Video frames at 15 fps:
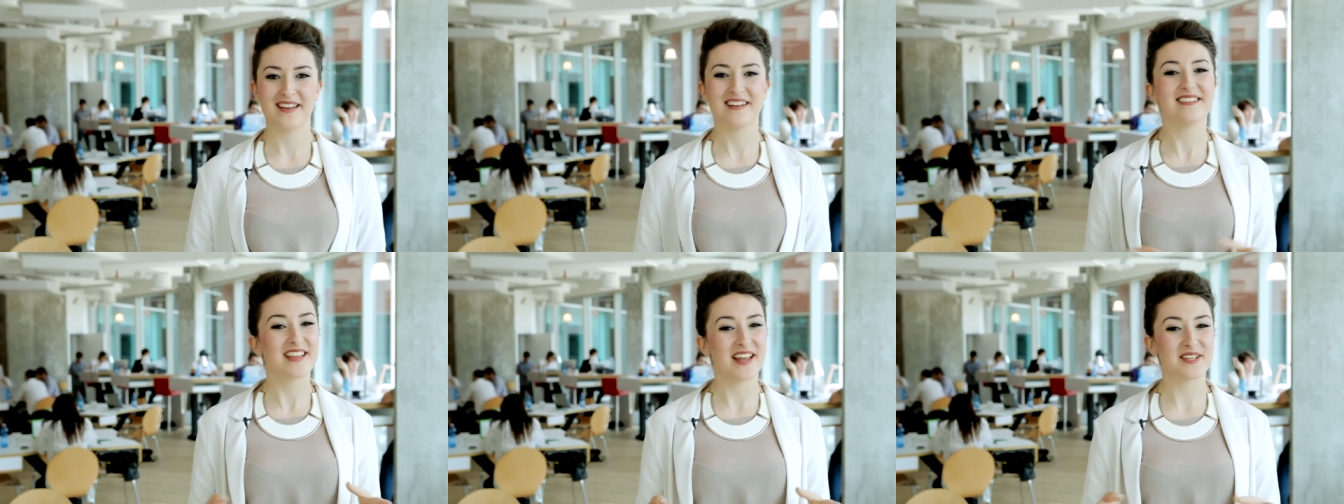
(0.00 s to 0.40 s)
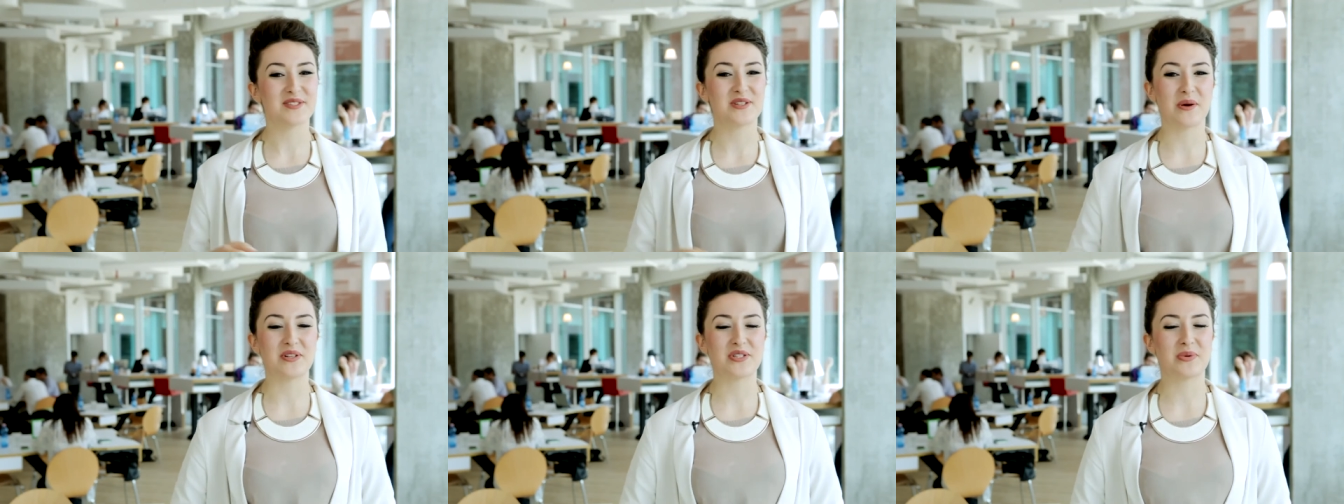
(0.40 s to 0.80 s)
Let us
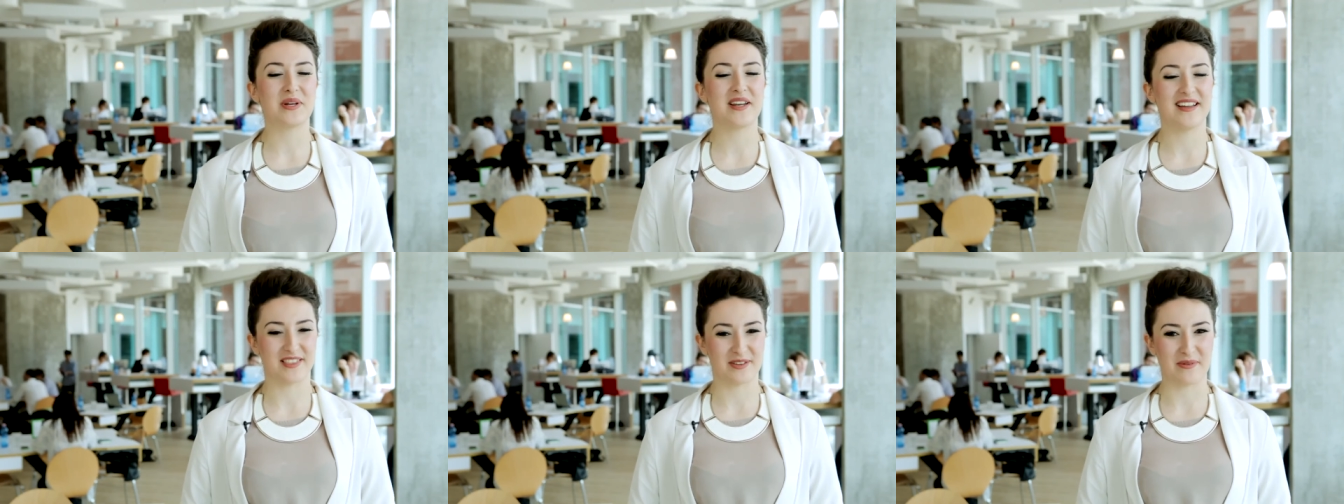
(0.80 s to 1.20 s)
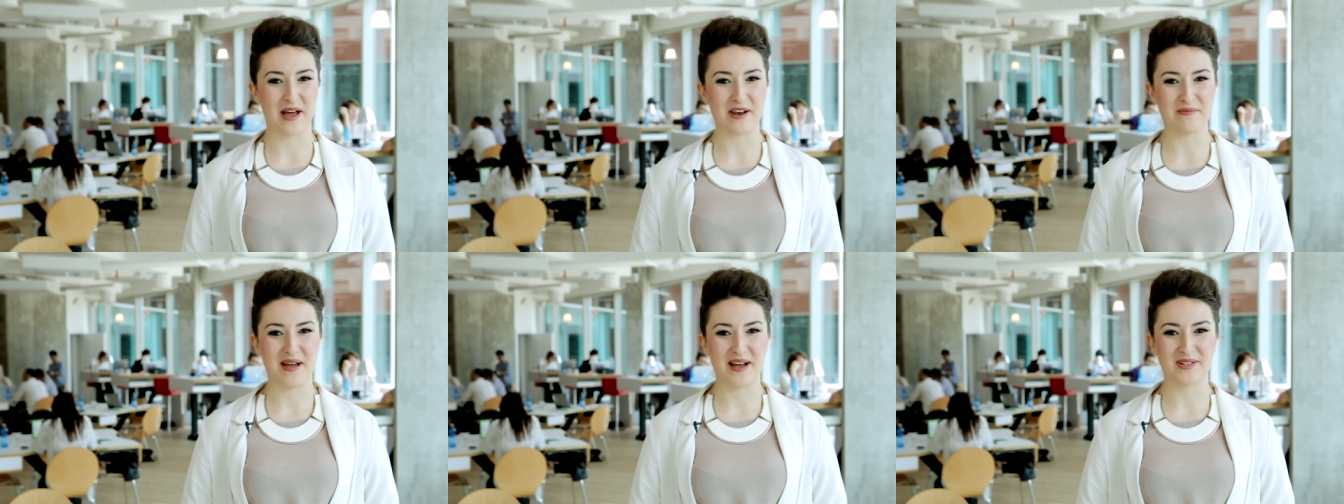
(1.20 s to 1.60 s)
know on Twitter at The
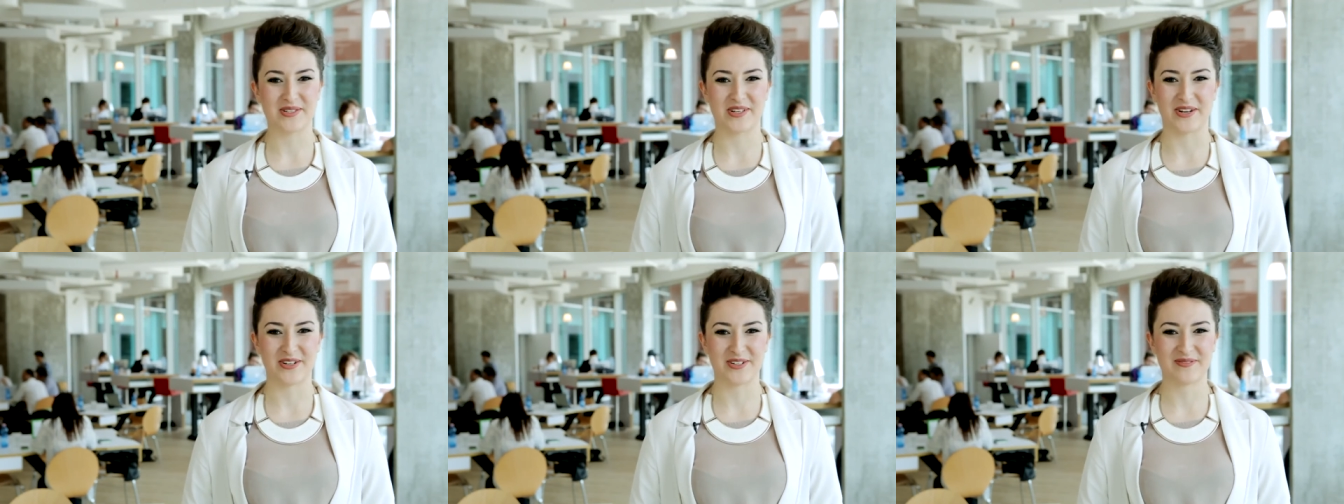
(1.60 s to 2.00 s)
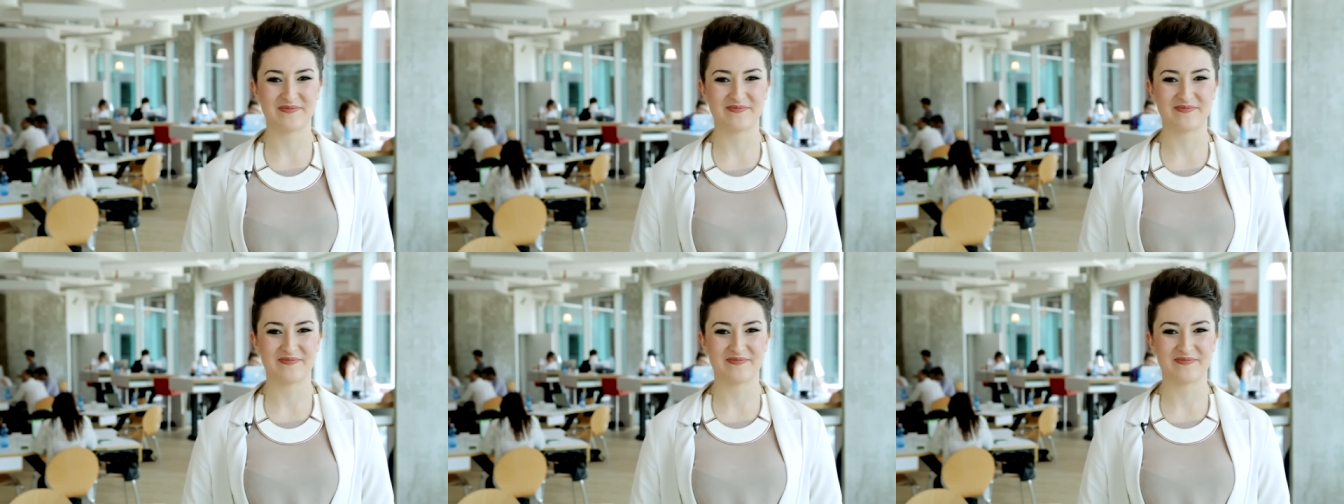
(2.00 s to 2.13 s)
Roundabout too.